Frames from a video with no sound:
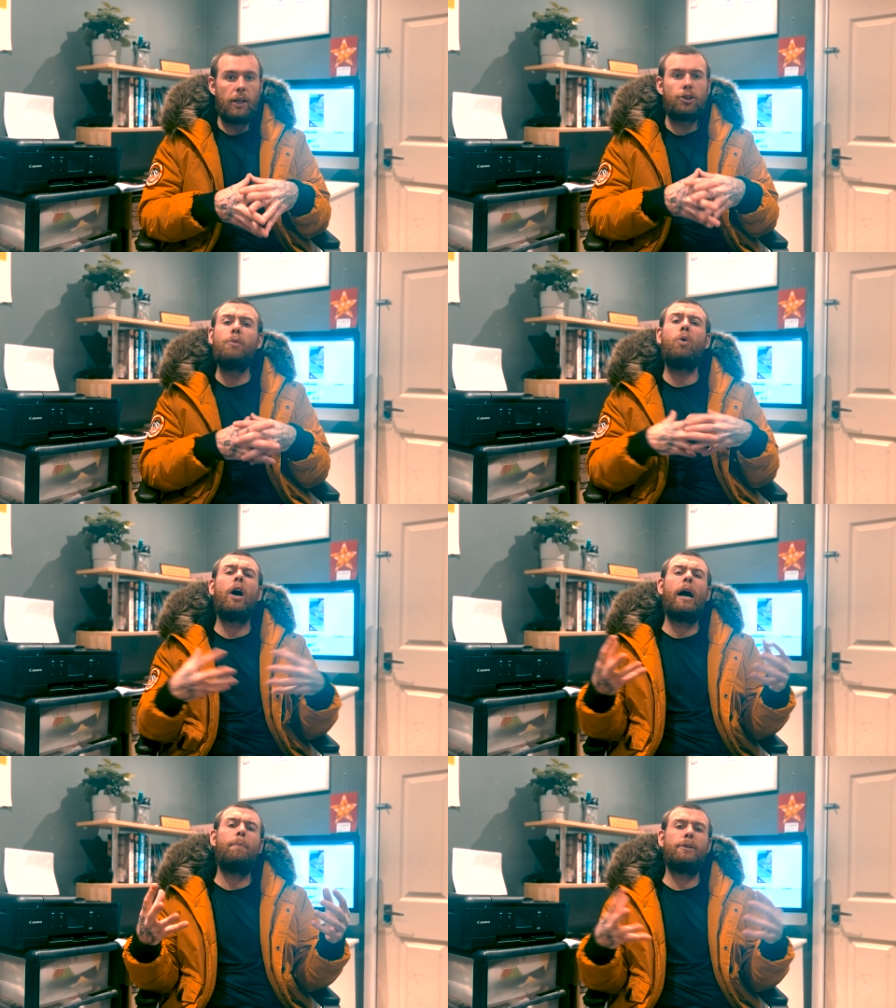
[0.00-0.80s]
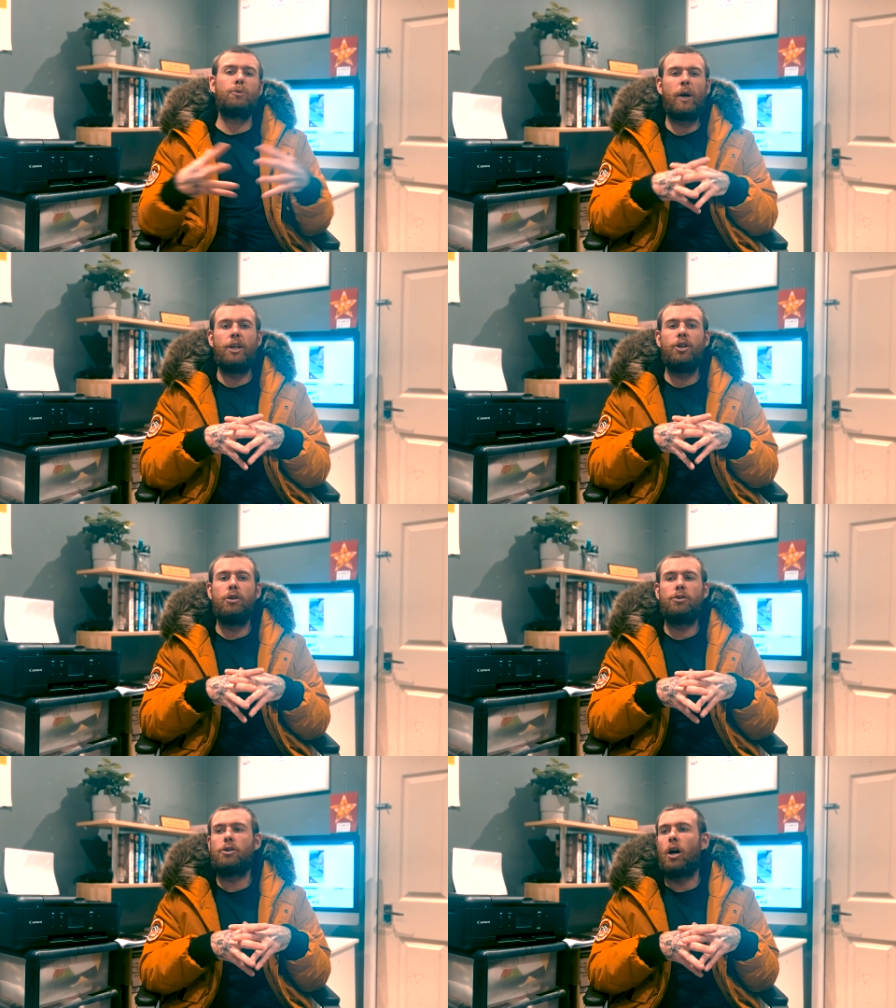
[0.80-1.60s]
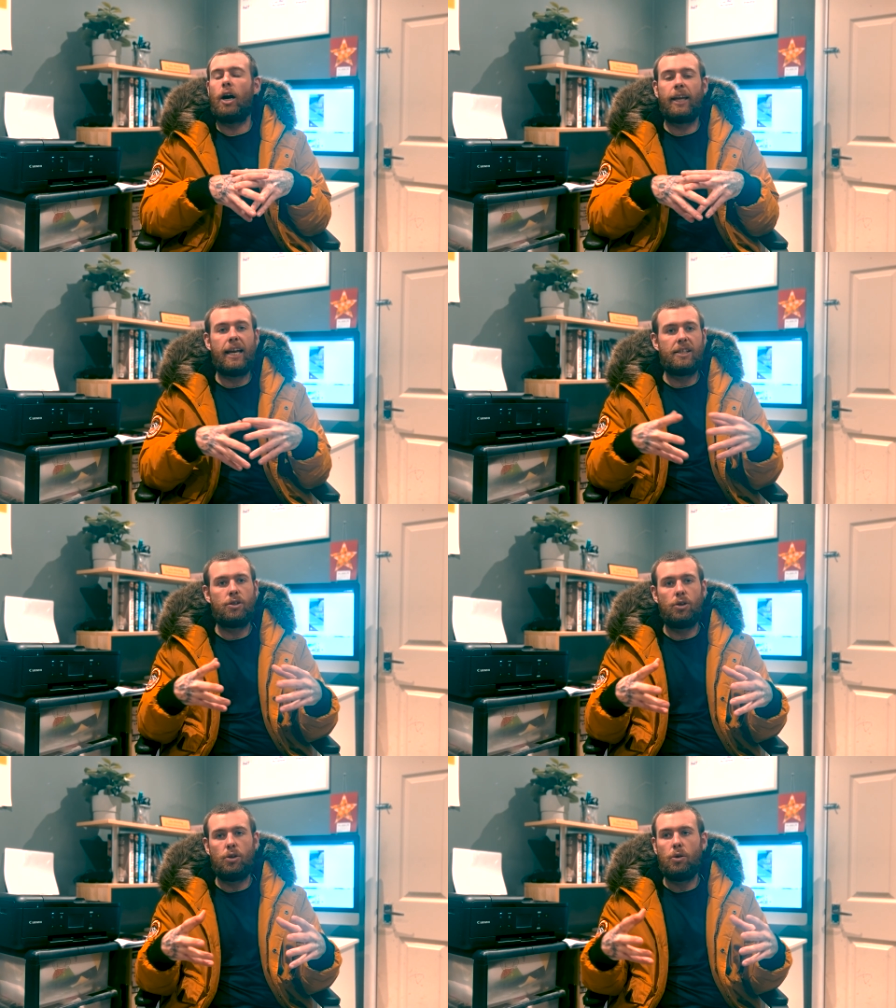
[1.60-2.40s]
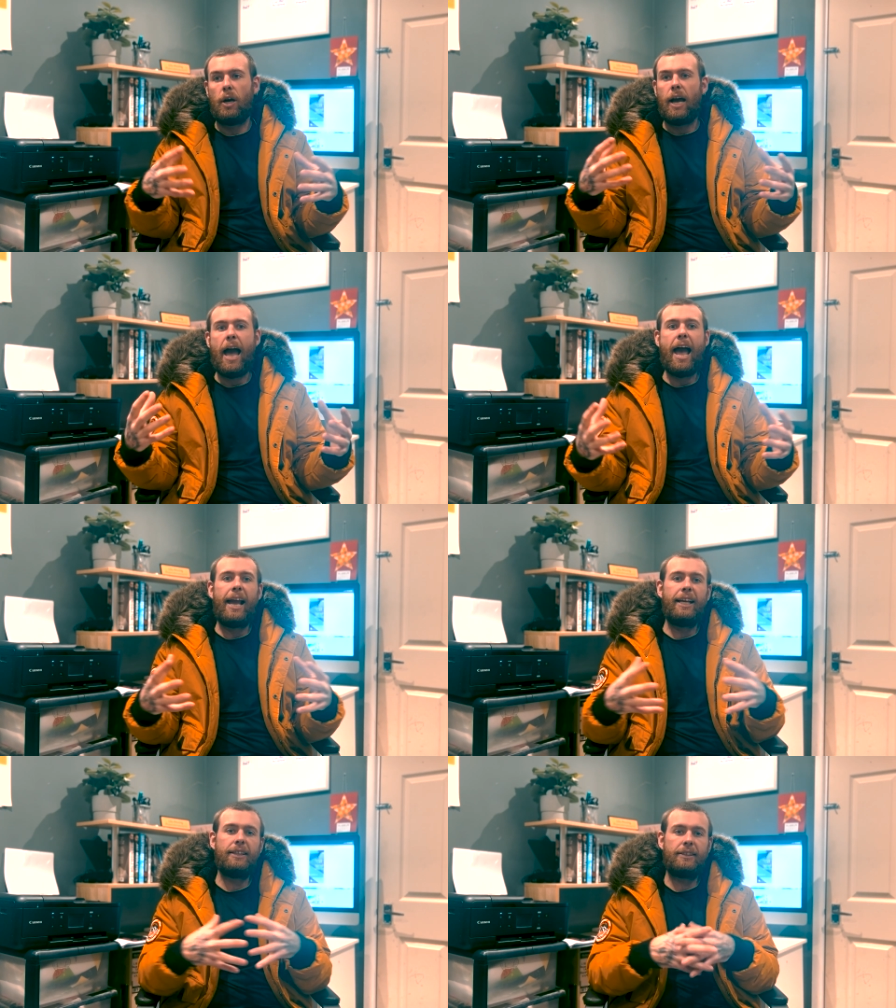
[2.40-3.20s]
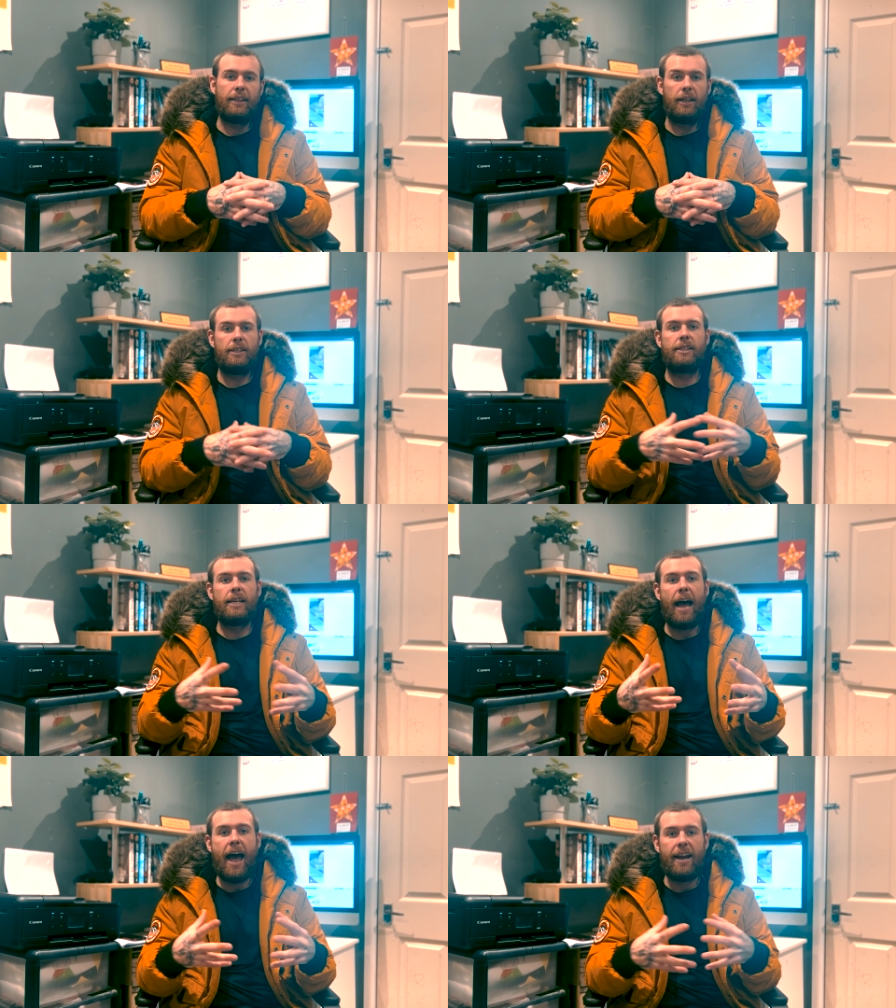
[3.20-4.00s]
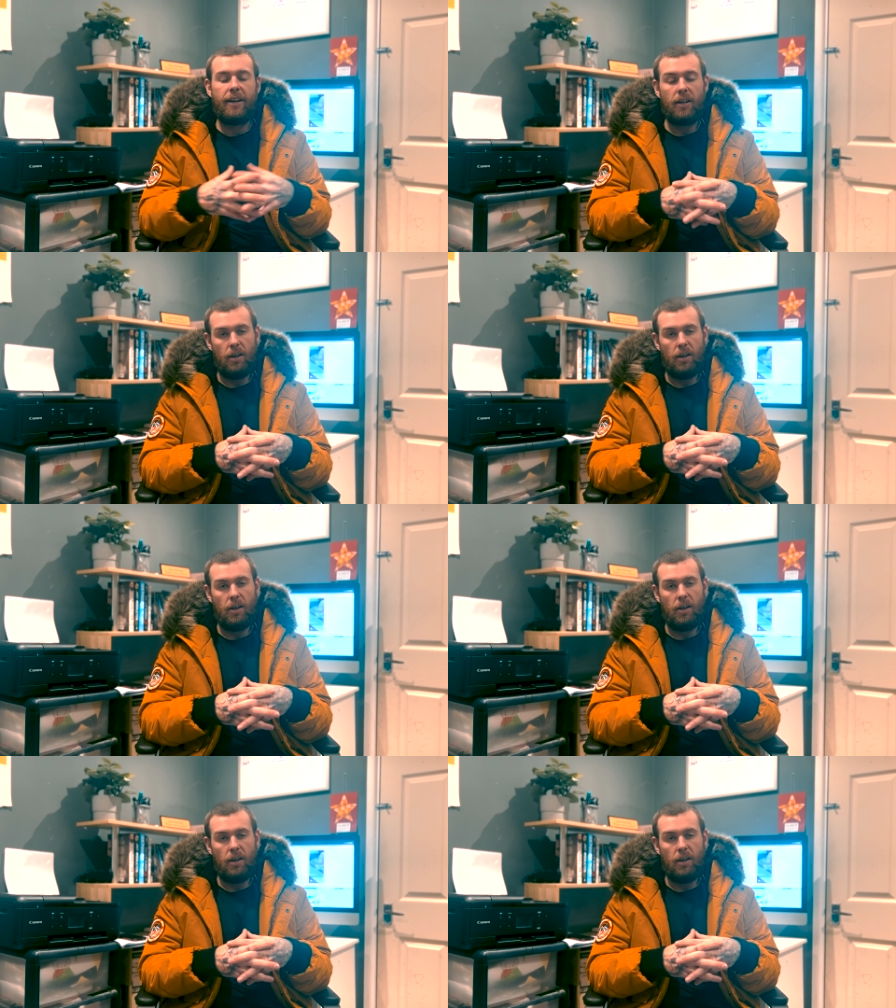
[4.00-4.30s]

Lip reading: So what happens when you start getting to 8, 10,